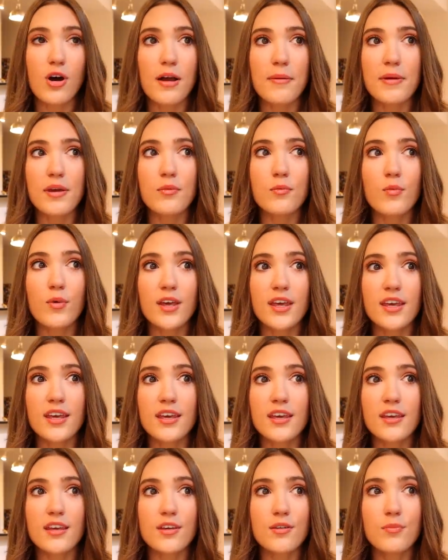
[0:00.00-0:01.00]
I mean,
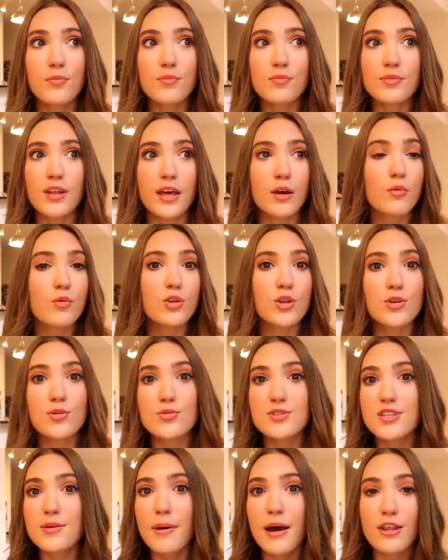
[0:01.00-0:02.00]
we like we'll
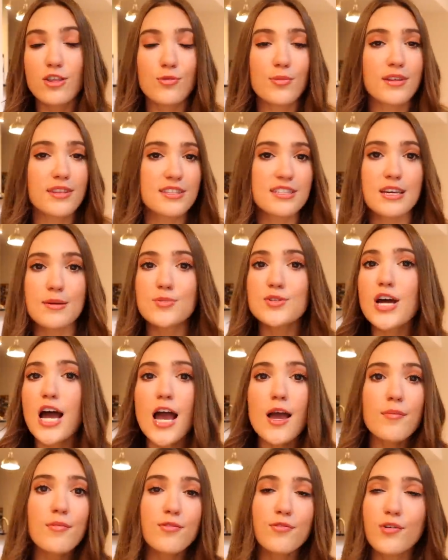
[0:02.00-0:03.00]
use the bathroom at the same
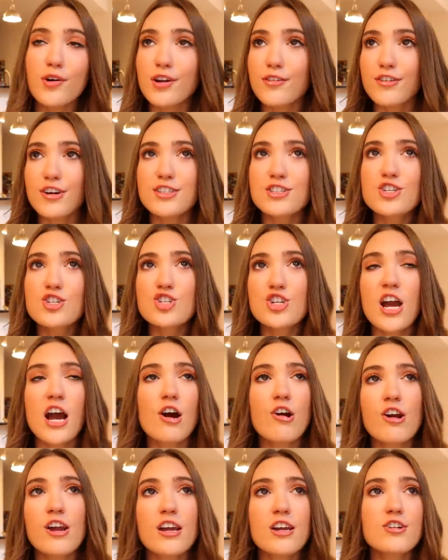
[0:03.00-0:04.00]
time if one of us is
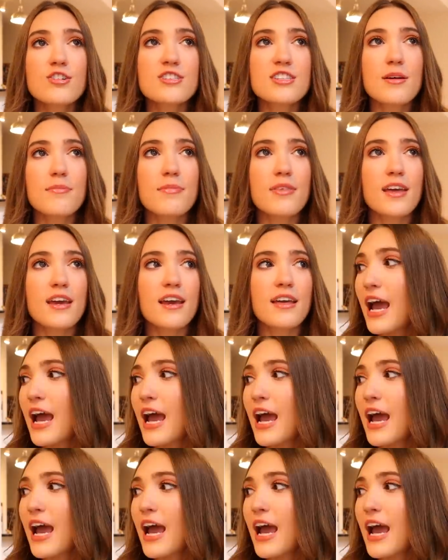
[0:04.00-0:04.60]
showering or something.